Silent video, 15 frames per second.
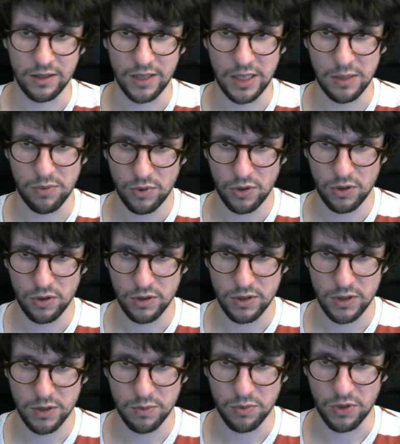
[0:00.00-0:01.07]
Then
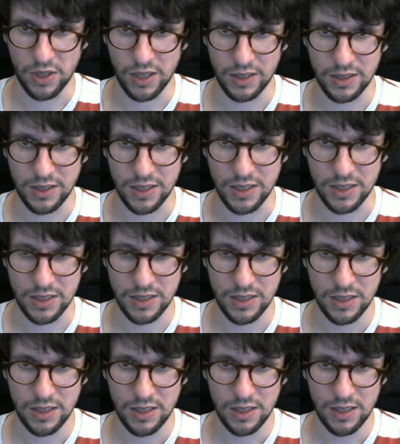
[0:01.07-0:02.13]
part sprite is
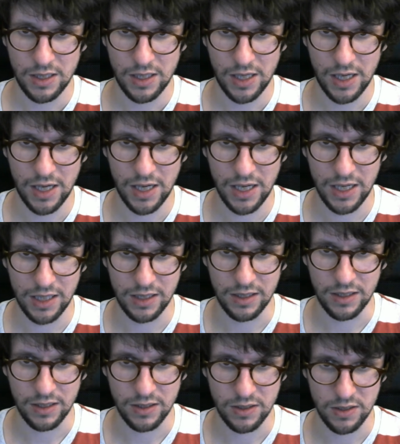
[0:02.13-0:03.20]

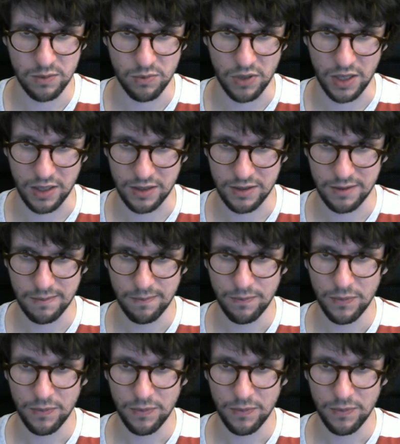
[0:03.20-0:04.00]
head sprite.